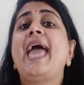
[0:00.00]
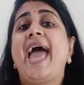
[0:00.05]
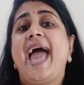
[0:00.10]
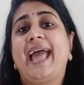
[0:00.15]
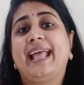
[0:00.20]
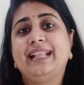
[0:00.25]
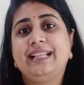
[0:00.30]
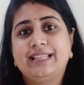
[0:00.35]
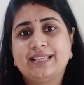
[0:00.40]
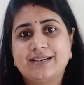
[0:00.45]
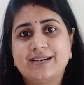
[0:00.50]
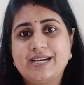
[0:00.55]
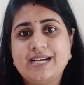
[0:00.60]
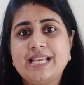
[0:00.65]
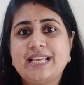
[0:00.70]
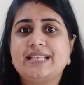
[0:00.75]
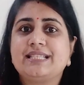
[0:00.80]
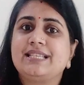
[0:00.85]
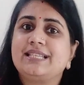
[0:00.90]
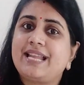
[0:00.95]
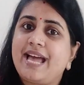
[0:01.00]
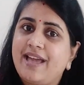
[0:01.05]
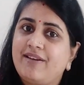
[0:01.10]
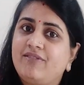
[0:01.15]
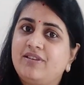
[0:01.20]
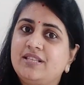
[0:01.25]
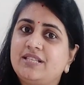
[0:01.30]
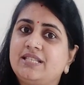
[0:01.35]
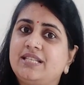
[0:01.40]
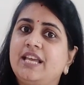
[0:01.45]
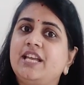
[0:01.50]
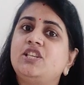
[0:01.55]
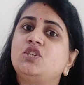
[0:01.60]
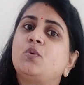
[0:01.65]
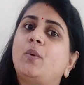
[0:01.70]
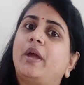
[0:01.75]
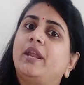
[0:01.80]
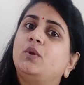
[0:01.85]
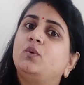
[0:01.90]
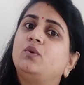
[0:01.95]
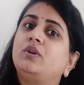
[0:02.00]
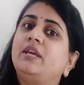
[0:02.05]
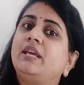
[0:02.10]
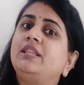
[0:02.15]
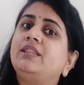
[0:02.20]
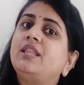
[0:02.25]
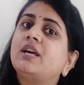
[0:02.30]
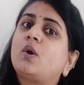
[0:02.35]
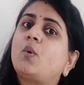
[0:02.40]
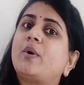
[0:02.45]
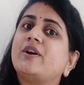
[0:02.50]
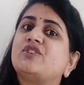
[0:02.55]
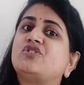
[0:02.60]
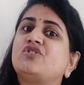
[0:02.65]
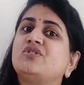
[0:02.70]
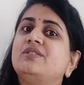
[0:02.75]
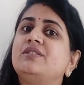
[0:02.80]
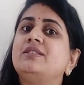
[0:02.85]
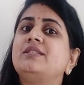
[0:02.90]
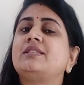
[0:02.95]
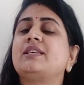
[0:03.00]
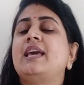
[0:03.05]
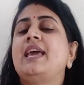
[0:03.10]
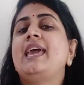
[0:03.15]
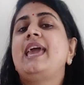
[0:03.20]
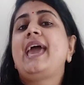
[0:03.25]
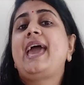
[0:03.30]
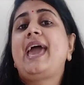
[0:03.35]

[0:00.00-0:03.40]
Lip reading: And third is the diving stage, where you read the questions